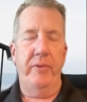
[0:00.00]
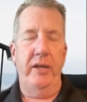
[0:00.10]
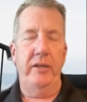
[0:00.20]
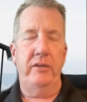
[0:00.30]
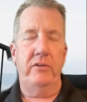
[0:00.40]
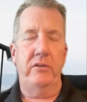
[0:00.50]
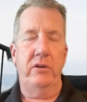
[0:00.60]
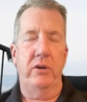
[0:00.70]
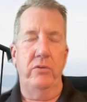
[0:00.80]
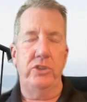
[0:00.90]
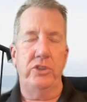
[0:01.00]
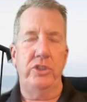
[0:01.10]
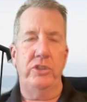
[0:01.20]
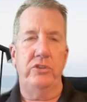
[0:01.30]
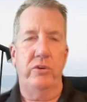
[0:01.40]
I coach
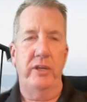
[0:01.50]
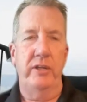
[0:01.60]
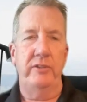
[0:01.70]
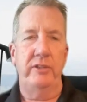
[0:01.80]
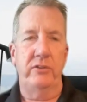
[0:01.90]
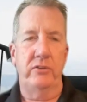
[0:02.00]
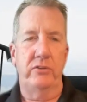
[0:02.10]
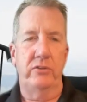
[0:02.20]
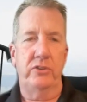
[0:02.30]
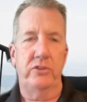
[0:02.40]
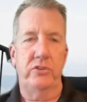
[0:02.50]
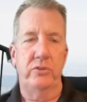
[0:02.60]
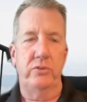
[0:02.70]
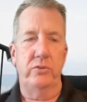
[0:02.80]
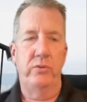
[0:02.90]
and train dealers
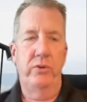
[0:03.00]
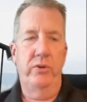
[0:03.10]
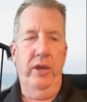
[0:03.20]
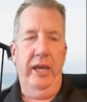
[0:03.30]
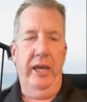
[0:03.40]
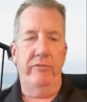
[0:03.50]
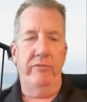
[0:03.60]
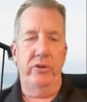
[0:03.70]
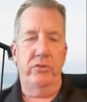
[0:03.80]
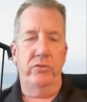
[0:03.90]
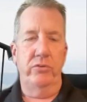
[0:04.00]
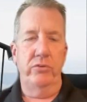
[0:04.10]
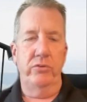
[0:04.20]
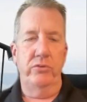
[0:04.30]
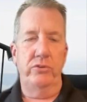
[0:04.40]
to have their
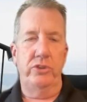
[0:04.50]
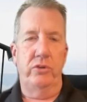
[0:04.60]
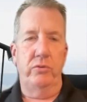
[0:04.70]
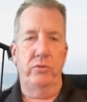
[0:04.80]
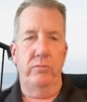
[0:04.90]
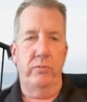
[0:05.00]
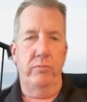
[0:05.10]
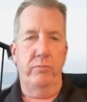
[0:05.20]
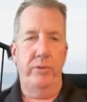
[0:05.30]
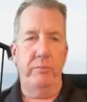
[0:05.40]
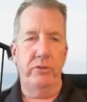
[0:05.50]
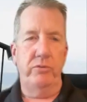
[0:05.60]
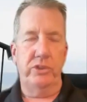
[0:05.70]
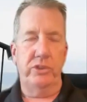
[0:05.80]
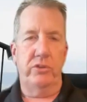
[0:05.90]
crews be up to
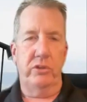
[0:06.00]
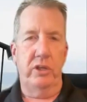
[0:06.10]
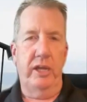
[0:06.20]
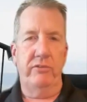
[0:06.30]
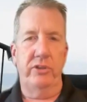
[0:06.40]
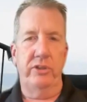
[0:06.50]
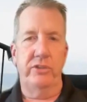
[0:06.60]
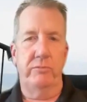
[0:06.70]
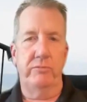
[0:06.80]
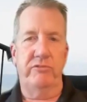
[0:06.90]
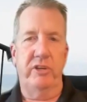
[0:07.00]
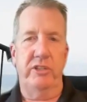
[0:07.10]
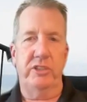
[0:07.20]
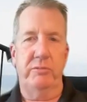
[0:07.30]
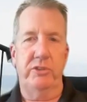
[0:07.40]
a certain level in terms of
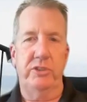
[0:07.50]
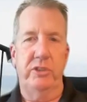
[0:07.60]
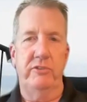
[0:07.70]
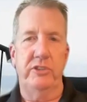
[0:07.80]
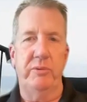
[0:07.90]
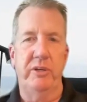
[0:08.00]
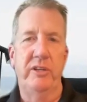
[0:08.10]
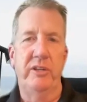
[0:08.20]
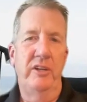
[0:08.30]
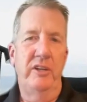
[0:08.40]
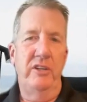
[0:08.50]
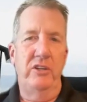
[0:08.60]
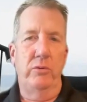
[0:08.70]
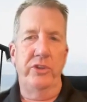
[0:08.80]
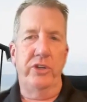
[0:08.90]
customer service, but
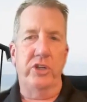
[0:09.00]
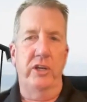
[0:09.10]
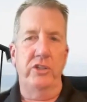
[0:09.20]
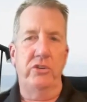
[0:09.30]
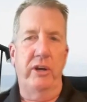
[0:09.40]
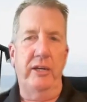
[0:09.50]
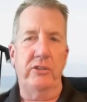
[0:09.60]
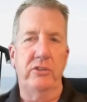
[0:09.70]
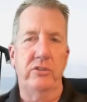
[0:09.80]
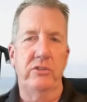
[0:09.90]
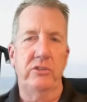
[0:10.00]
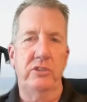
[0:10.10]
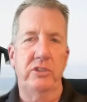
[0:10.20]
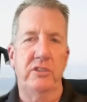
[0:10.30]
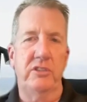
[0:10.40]
when they're
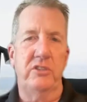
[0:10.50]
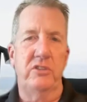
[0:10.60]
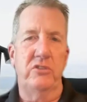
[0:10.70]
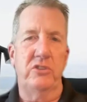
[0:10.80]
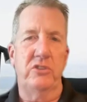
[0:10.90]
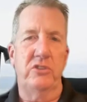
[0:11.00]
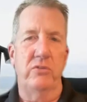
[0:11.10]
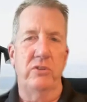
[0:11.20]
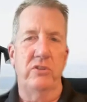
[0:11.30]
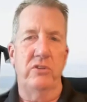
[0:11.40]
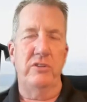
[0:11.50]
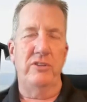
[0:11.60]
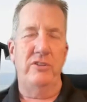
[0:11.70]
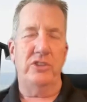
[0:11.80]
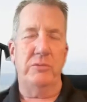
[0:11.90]
contractors,
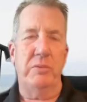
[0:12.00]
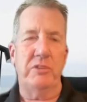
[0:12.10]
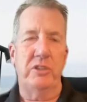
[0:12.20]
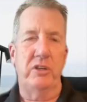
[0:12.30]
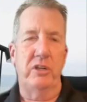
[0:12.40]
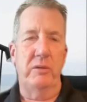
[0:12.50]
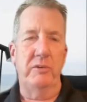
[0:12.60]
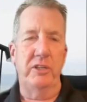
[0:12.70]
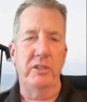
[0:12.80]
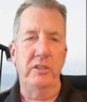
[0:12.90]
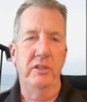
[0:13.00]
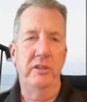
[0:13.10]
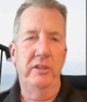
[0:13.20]
you're sometimes a little limited.